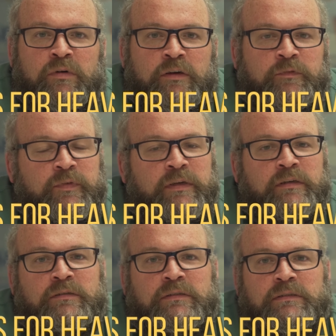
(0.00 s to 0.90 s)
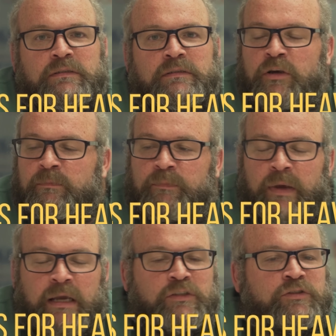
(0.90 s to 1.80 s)
an oil field, your
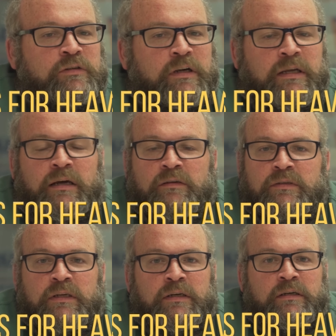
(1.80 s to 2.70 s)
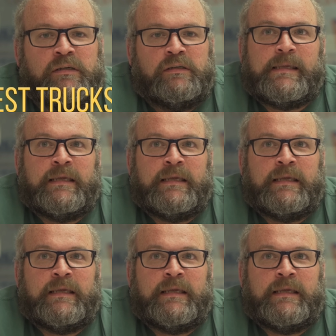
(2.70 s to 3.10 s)
best truck out there